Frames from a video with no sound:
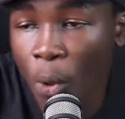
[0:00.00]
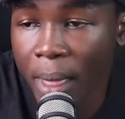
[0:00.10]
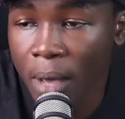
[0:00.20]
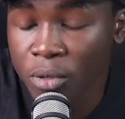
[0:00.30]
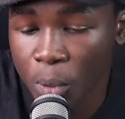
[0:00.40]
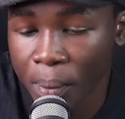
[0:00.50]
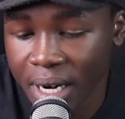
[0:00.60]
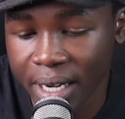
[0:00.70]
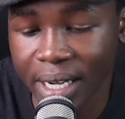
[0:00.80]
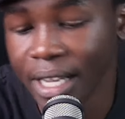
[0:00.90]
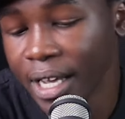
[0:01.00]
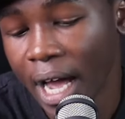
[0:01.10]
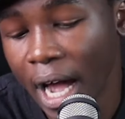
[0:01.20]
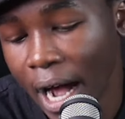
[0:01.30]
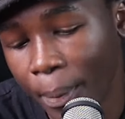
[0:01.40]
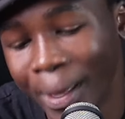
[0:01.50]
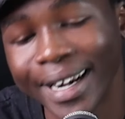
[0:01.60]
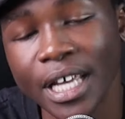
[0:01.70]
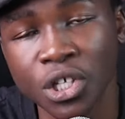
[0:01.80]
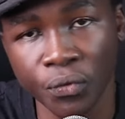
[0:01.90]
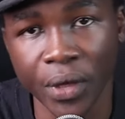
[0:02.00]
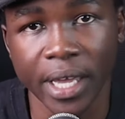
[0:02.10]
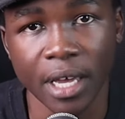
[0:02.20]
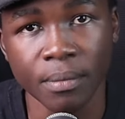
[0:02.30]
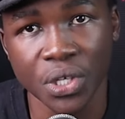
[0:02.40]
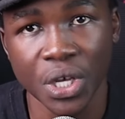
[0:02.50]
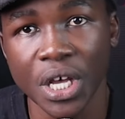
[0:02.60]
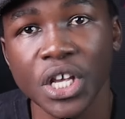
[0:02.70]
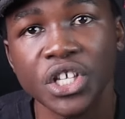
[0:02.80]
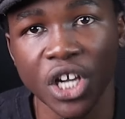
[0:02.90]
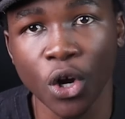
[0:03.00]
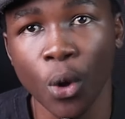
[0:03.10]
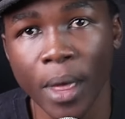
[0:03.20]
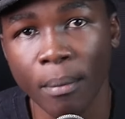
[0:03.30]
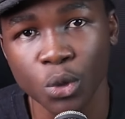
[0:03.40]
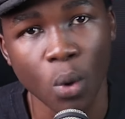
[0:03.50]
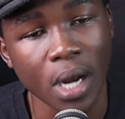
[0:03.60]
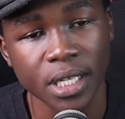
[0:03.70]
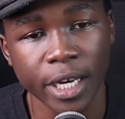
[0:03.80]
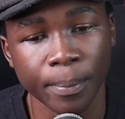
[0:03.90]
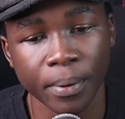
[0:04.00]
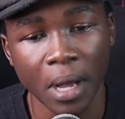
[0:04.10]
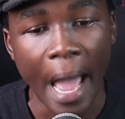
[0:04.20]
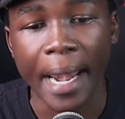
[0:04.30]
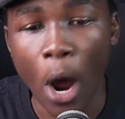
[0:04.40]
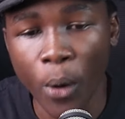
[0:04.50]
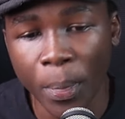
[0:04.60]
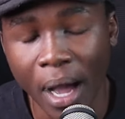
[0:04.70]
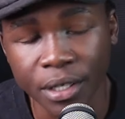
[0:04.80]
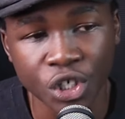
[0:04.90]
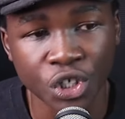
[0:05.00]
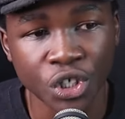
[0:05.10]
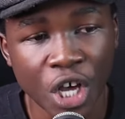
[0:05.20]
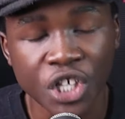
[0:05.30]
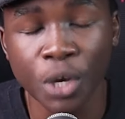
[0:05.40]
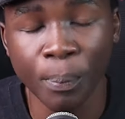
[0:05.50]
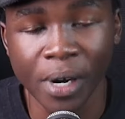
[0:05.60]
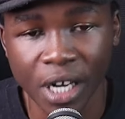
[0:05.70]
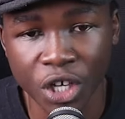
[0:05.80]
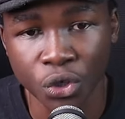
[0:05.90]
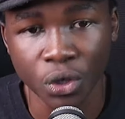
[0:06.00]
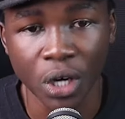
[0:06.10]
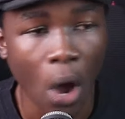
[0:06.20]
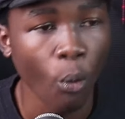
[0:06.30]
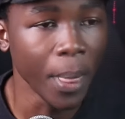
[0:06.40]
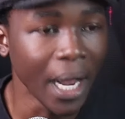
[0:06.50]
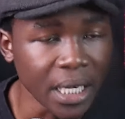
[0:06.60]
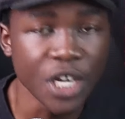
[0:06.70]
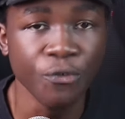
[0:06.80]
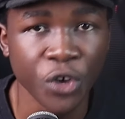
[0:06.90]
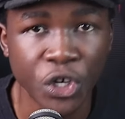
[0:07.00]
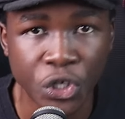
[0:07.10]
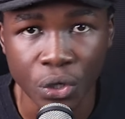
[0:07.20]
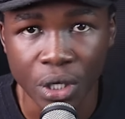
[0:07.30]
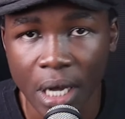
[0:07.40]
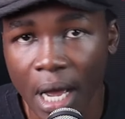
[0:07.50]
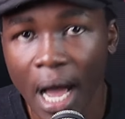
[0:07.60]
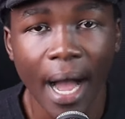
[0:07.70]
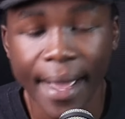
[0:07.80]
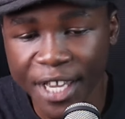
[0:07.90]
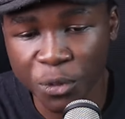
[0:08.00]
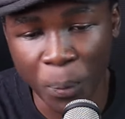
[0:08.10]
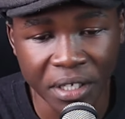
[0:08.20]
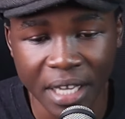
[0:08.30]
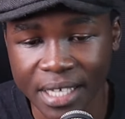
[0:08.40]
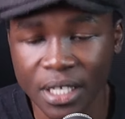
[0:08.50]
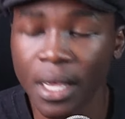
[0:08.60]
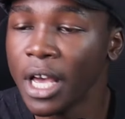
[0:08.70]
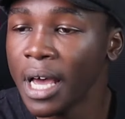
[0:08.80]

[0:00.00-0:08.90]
on them separately. And the rest of the games, stake on them as 1 slip. Now, with that separation, with that division, I expect us